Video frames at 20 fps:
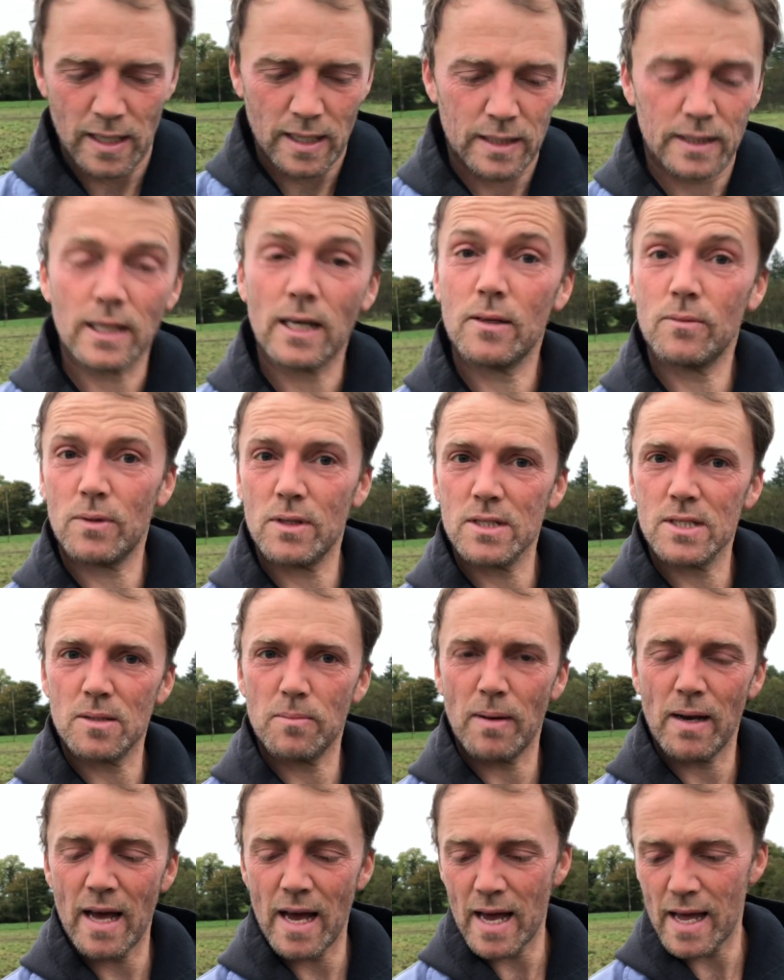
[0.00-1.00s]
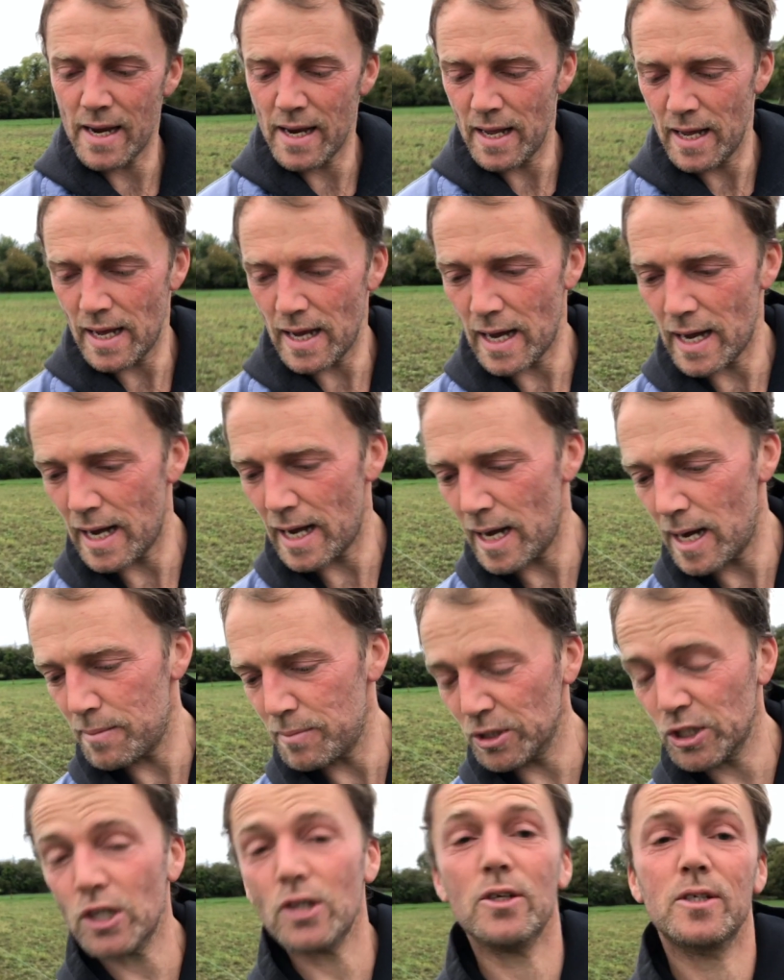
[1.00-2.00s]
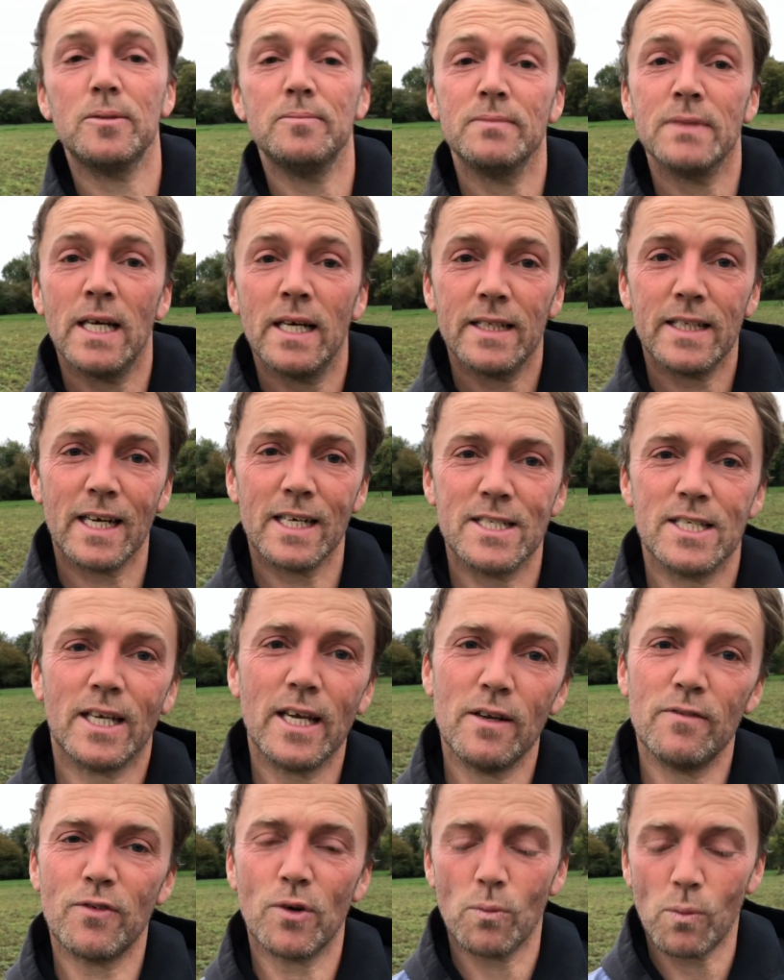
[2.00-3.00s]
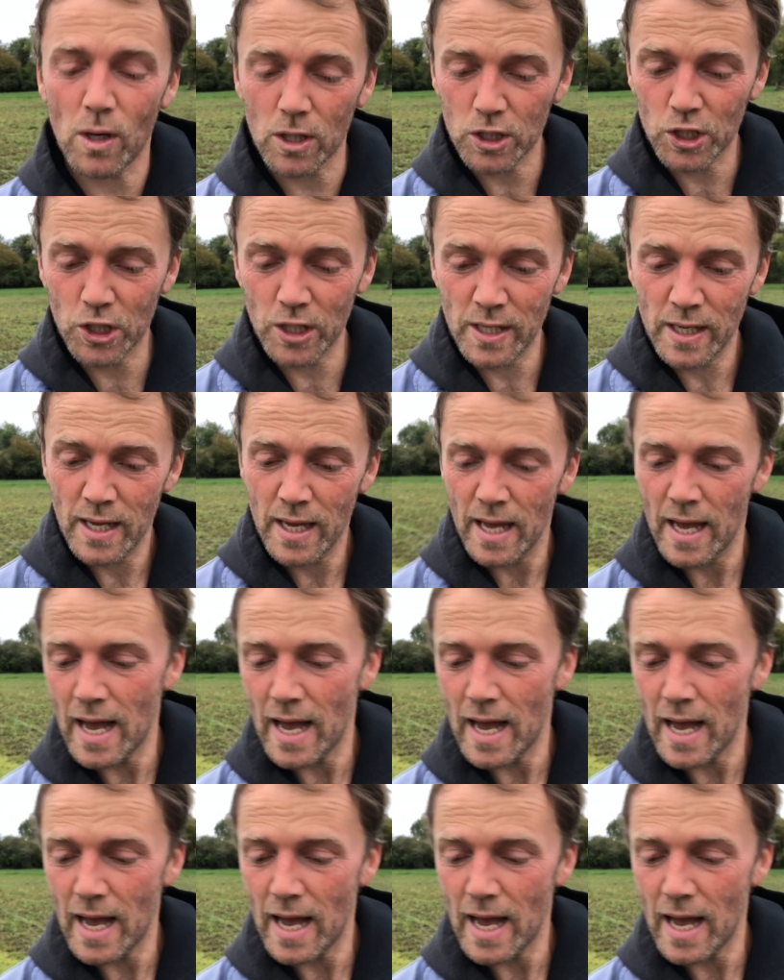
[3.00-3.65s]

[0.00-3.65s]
than was the plan. But sure, look, thanks again for watching.